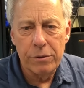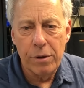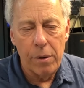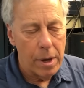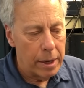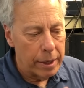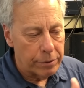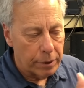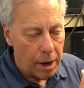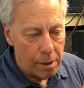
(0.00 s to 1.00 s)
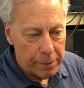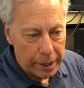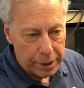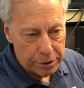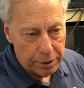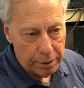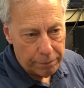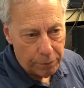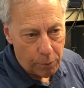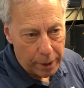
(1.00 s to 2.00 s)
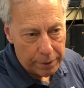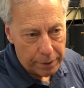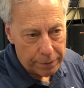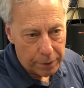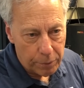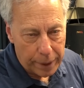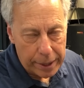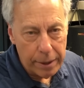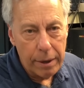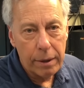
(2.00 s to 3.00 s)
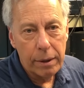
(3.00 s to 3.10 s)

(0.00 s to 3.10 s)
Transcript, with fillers: So it's a combination of the way that they're rated